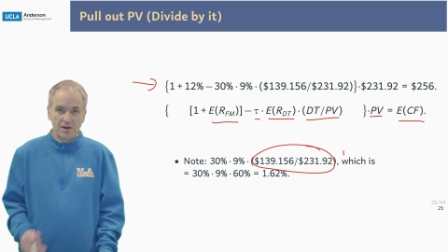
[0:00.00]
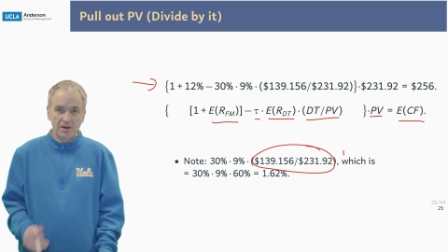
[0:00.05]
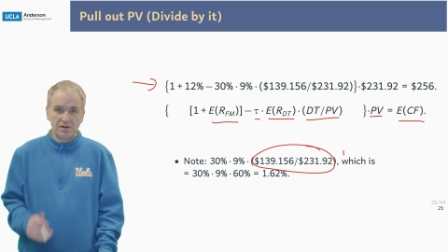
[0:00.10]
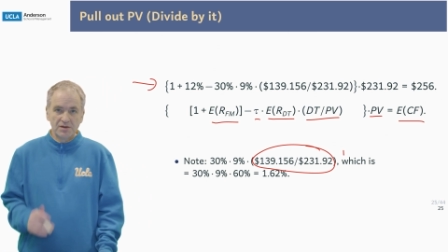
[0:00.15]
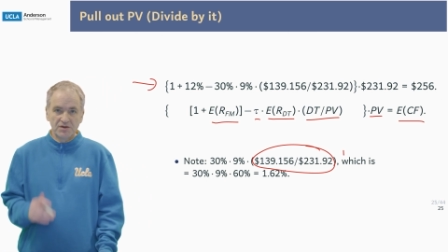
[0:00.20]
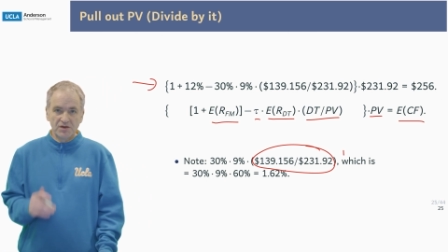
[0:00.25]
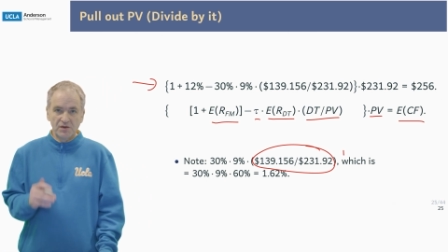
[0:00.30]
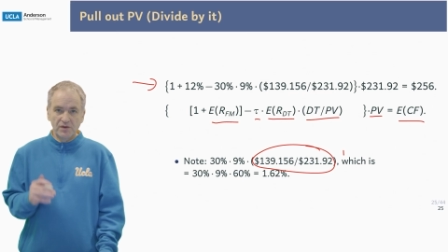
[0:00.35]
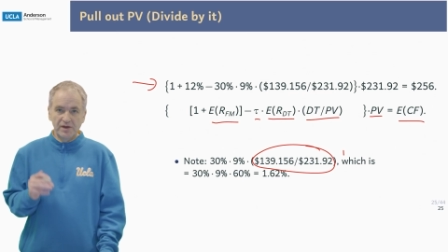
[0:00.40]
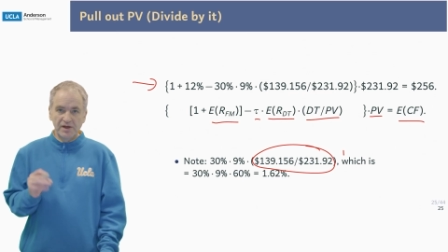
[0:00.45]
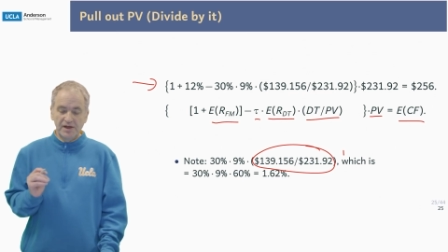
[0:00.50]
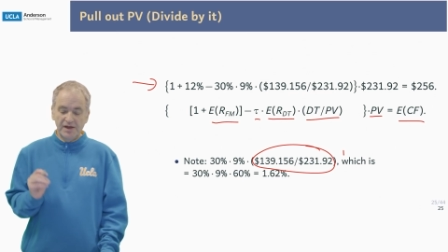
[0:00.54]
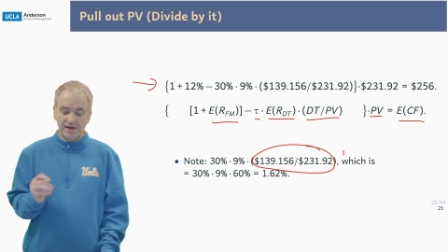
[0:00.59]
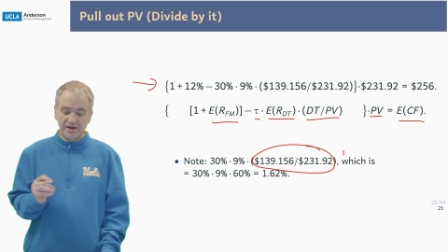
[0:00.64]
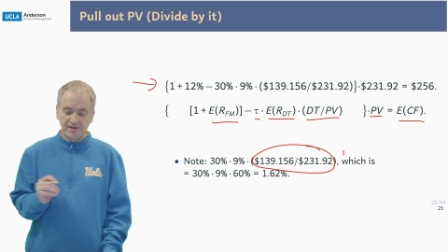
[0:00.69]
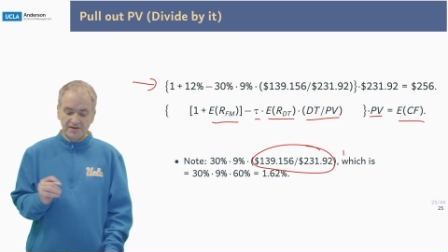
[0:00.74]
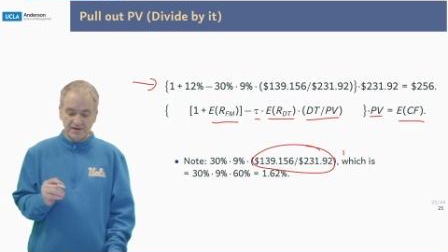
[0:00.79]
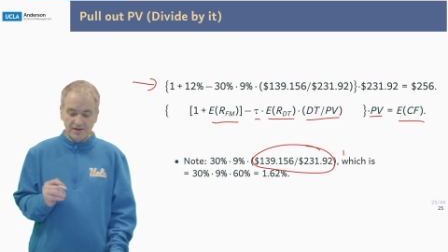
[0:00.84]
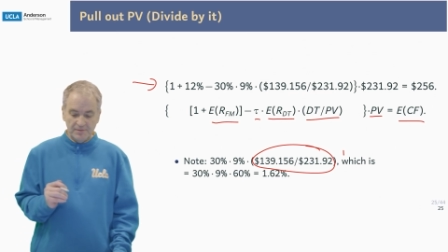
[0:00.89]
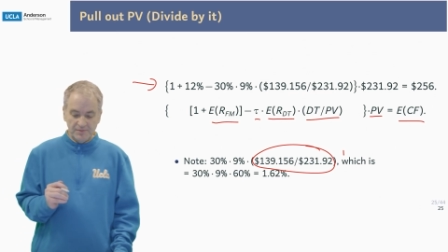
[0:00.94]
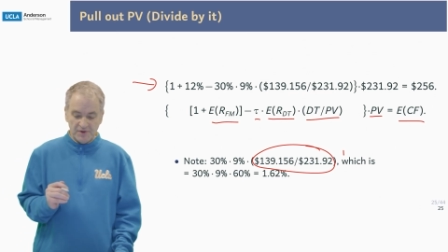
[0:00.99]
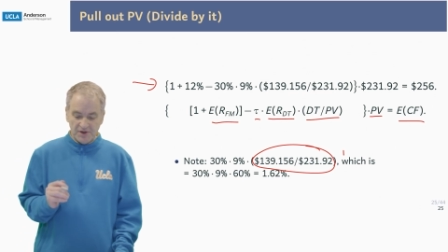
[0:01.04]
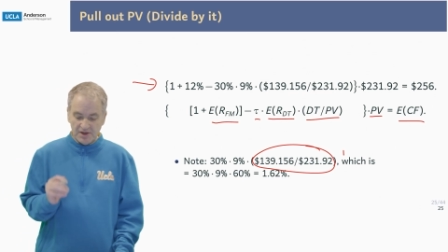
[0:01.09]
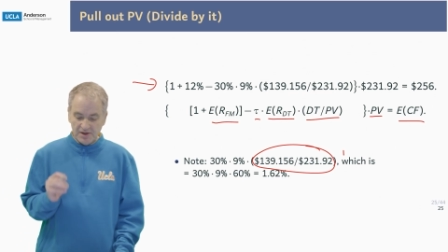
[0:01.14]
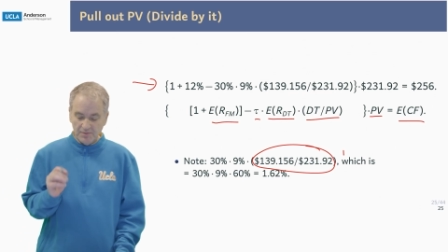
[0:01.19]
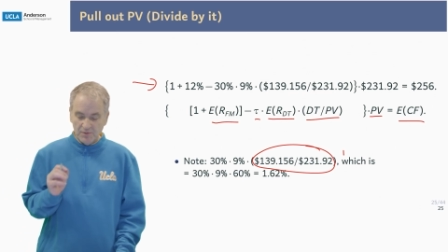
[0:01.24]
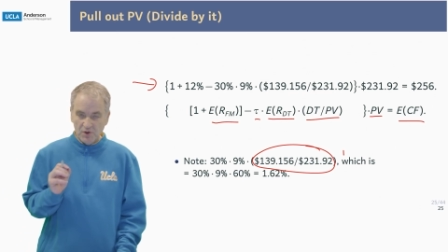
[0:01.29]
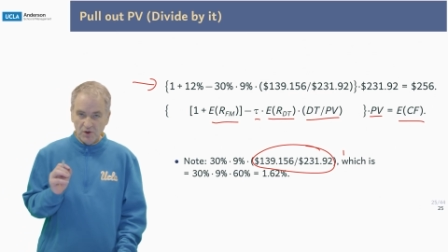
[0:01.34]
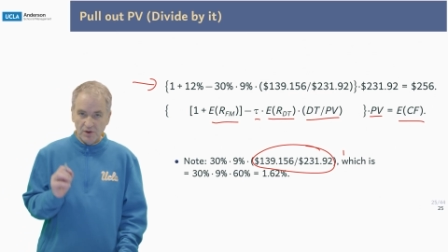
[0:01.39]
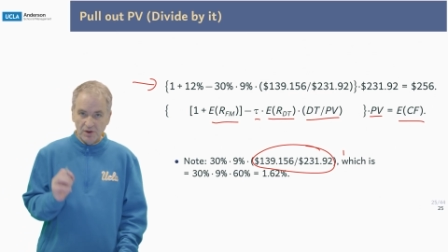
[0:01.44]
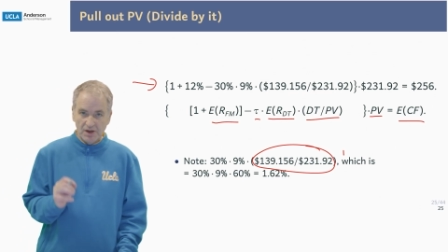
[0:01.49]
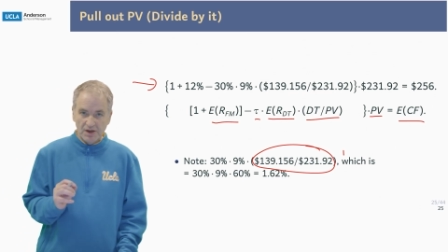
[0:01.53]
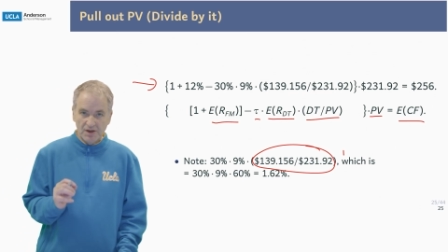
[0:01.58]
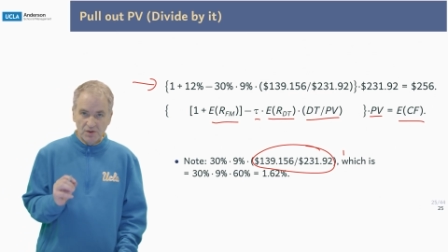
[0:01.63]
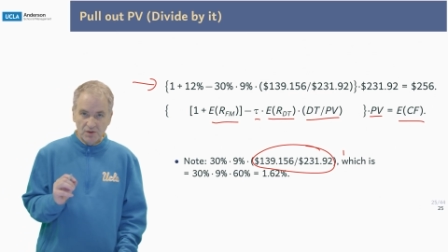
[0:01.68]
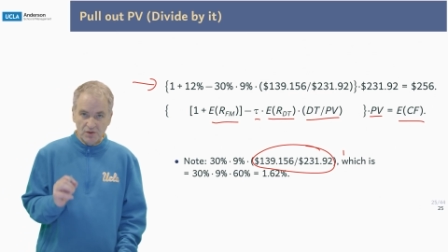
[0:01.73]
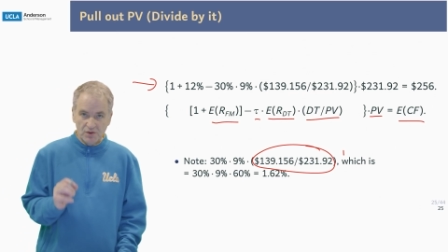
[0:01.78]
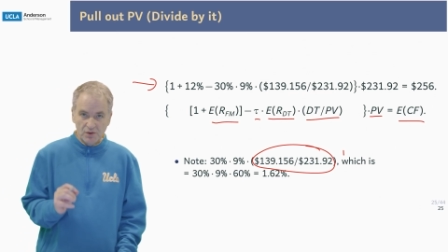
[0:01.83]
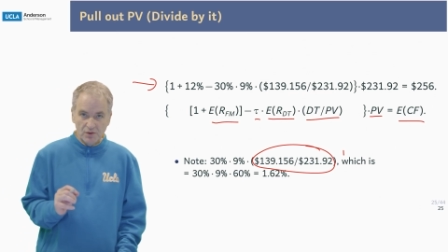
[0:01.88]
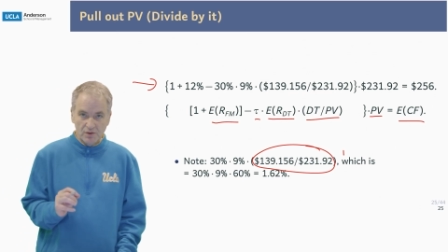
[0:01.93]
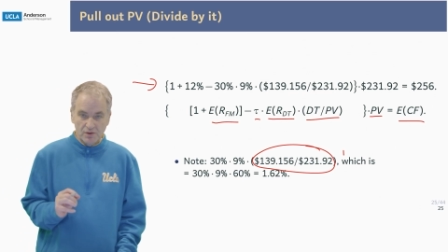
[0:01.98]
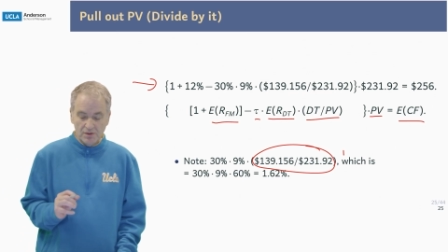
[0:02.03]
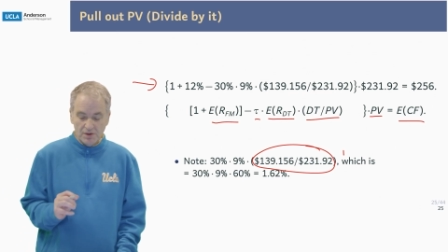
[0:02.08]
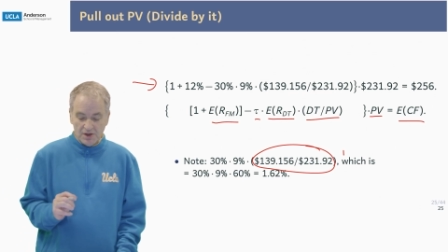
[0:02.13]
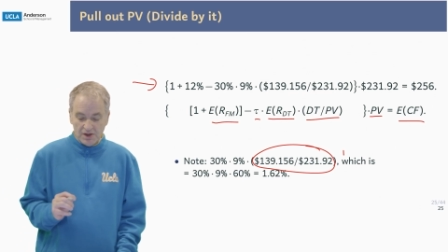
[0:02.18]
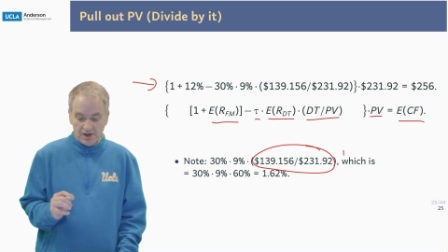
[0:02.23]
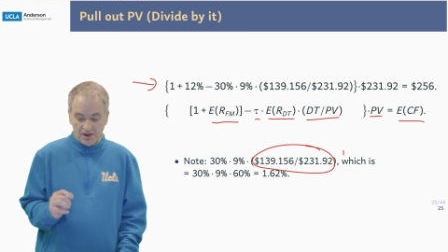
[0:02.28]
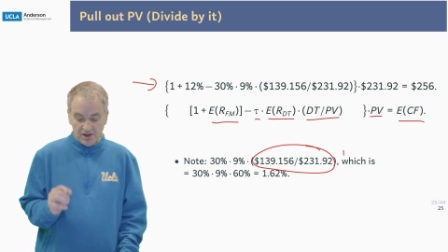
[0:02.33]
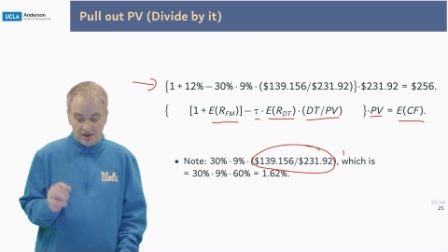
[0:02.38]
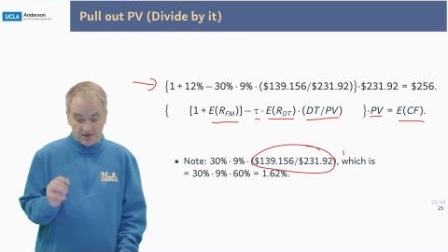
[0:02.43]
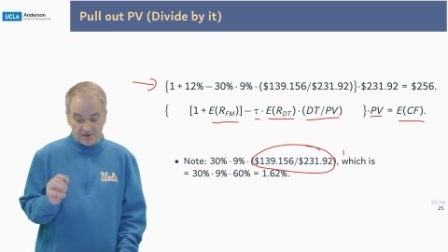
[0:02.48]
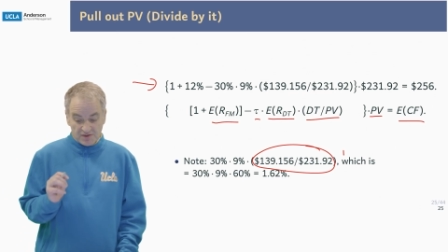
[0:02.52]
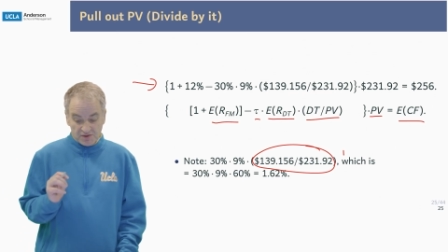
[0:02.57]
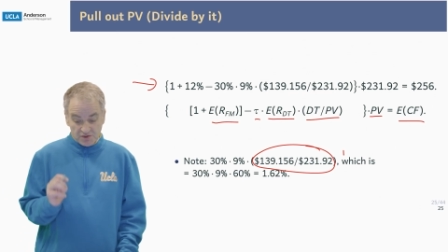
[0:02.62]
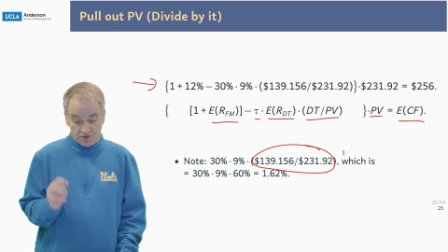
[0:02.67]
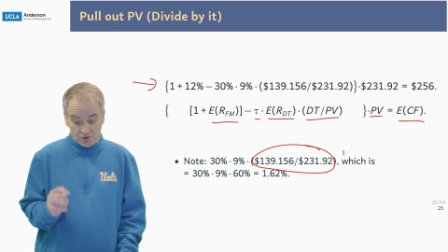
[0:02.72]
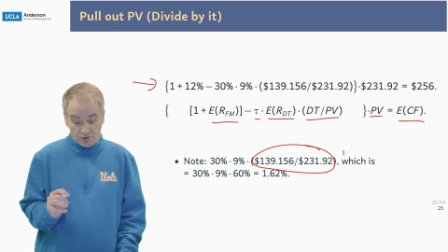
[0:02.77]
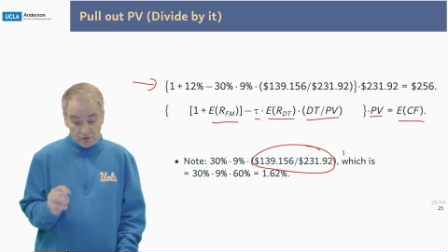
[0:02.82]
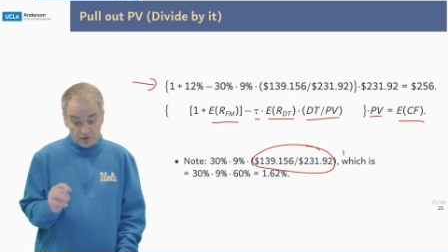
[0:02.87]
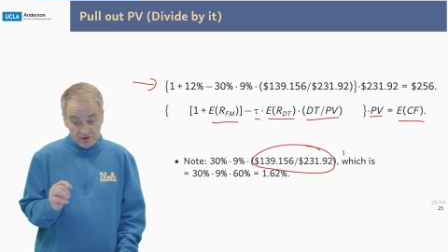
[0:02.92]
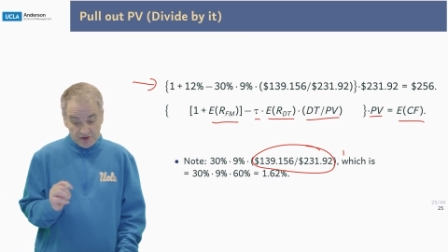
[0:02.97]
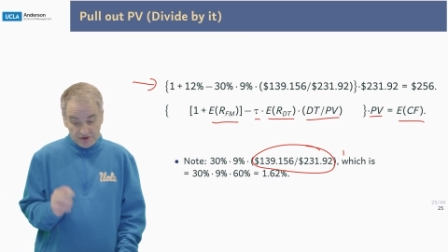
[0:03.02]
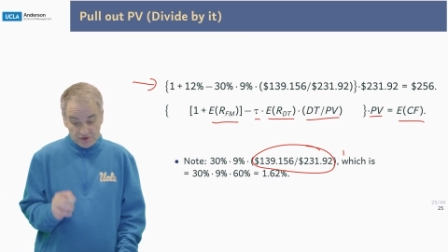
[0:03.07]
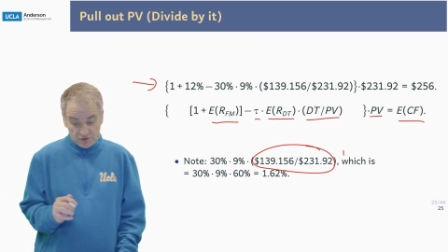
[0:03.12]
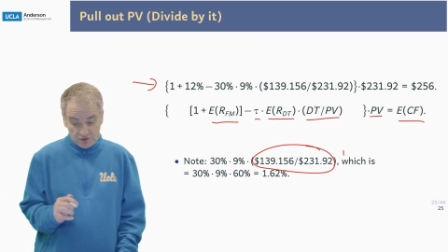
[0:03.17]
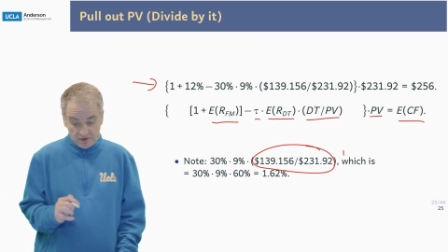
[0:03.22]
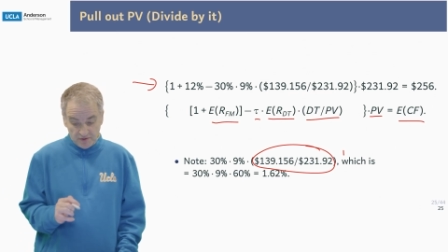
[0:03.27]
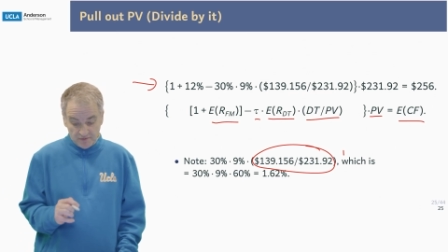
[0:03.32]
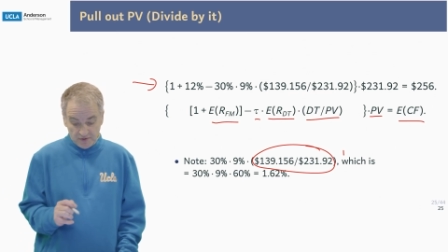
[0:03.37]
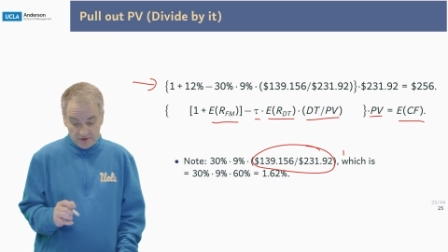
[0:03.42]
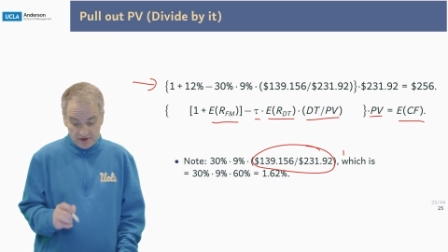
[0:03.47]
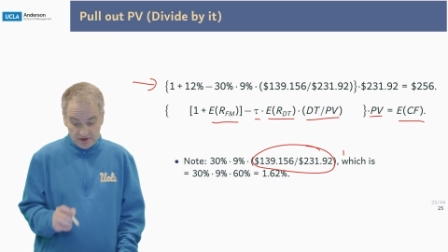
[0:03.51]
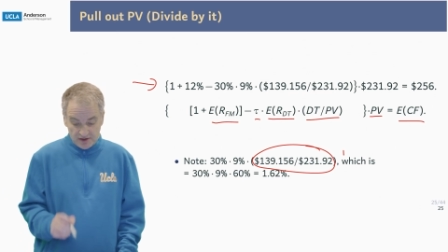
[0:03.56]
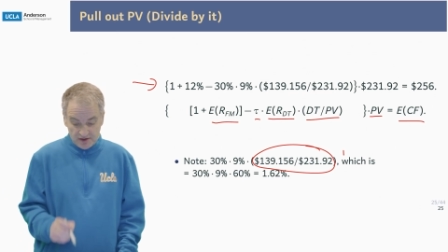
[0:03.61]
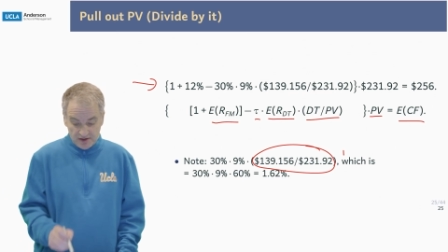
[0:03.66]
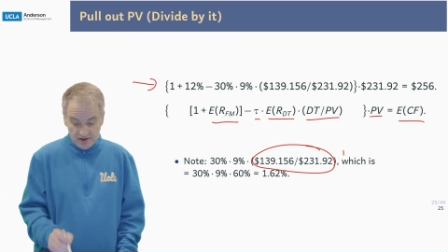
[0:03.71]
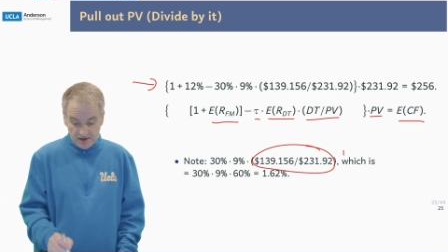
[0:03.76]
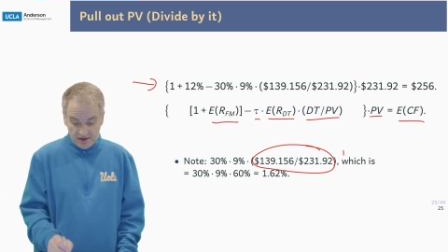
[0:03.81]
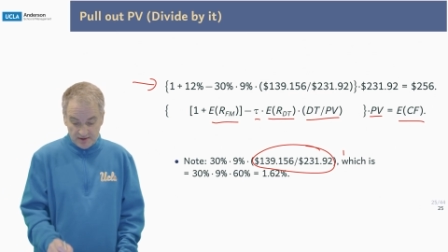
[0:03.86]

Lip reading: So the next step that I'm going to do is truly trivial.